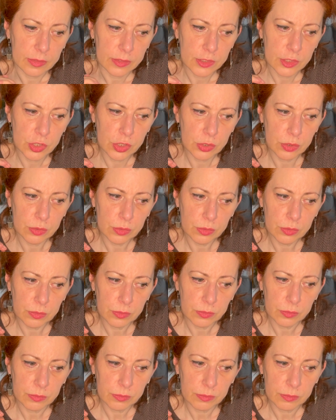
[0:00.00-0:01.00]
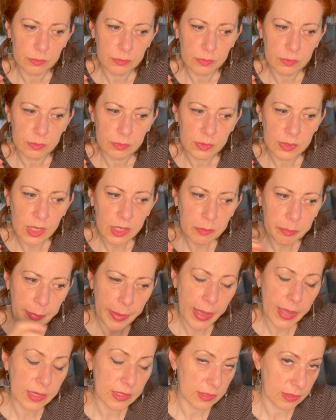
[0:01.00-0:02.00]
To get
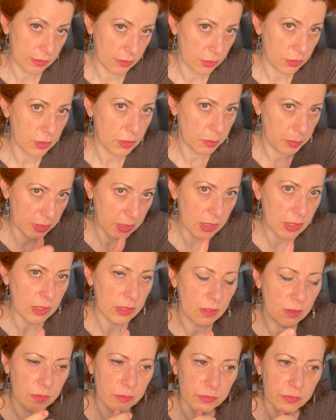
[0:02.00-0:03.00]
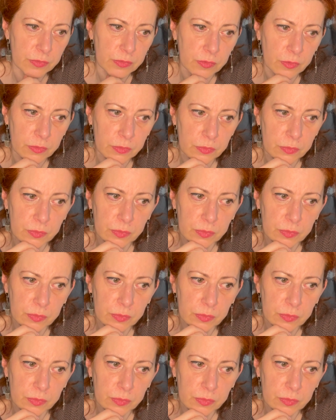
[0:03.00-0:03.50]
back to the beginning of